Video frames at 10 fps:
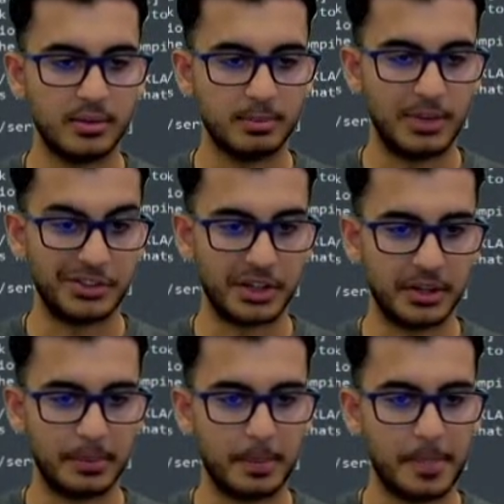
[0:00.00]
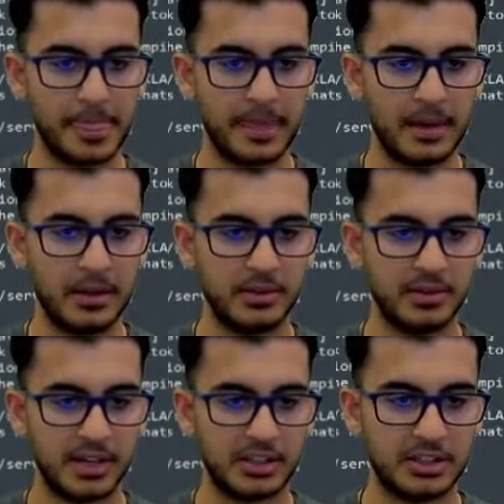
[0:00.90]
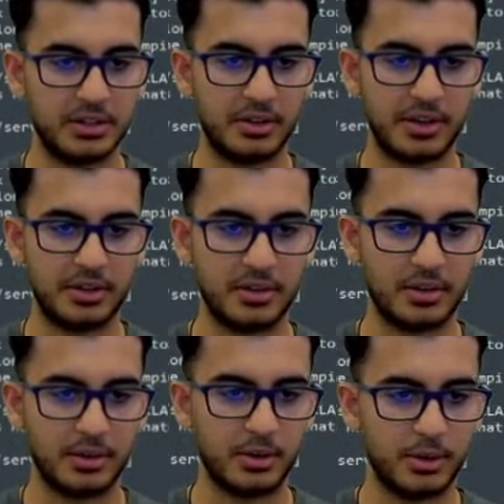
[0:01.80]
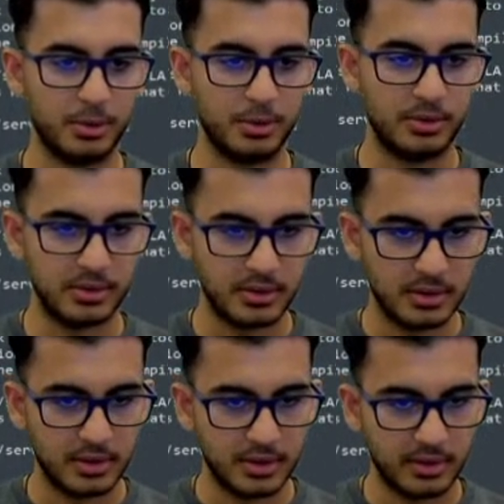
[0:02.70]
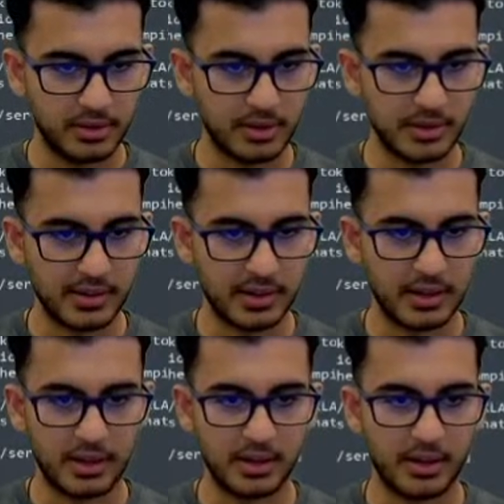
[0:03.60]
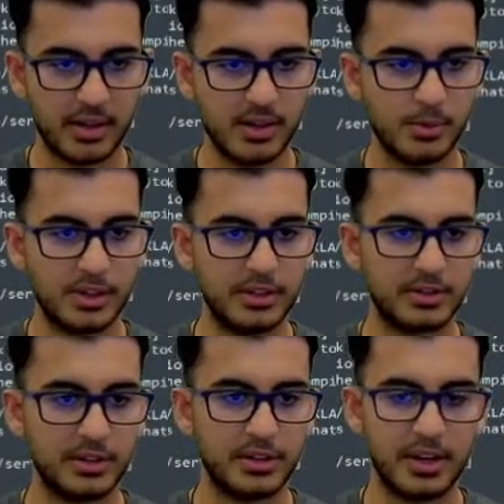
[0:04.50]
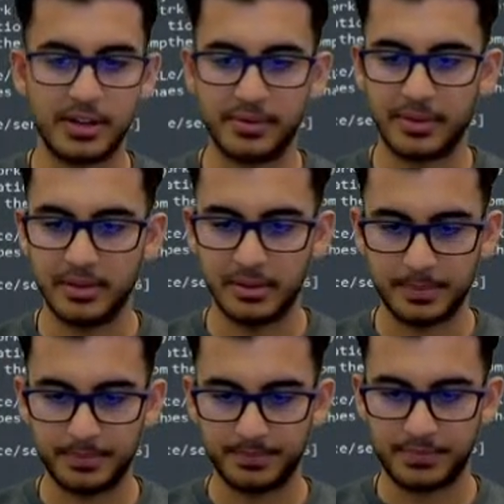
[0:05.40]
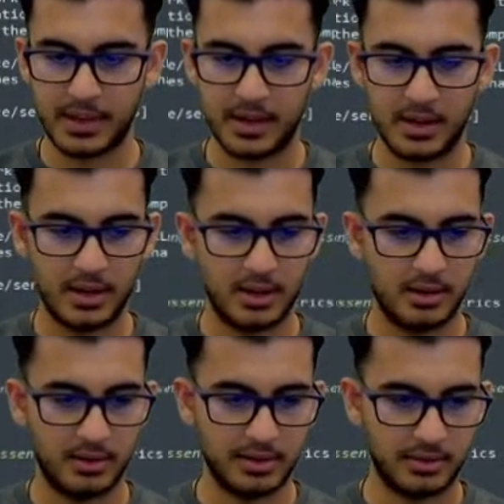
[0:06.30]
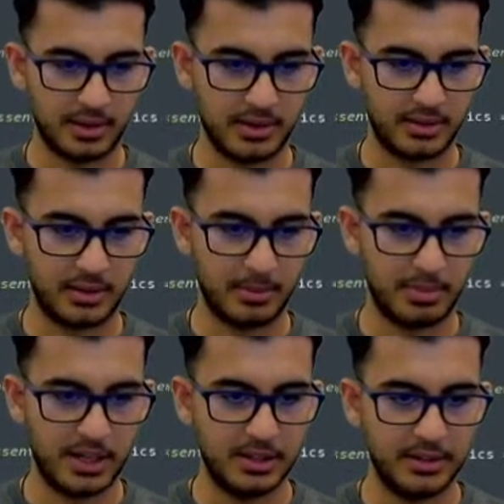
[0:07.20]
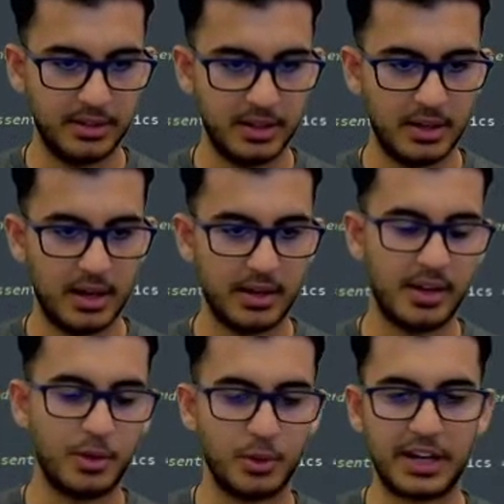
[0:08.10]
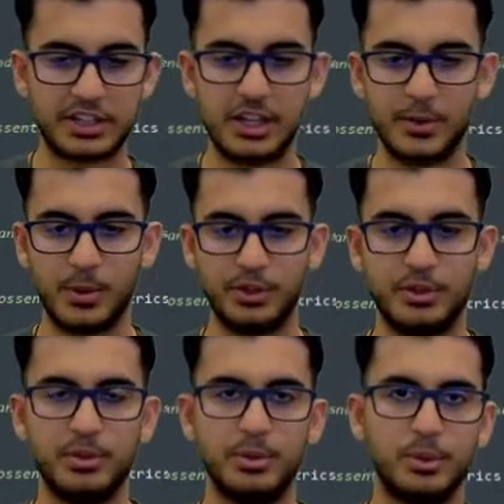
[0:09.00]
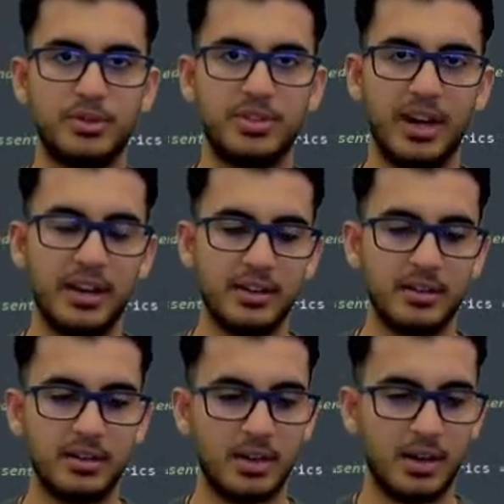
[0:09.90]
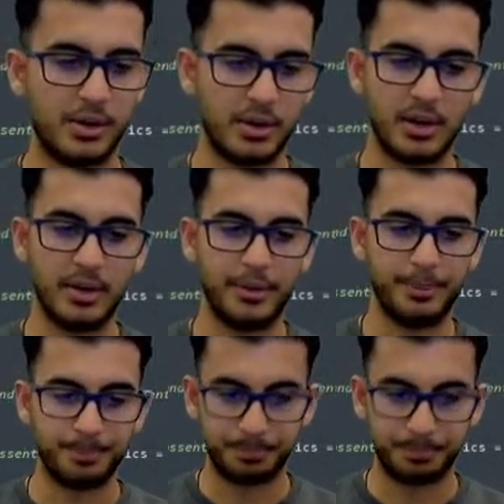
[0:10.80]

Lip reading: metric. So let's actually run our code starting here. I think we didn't run any of this. Right, so that's compiled. And now we actually want to train our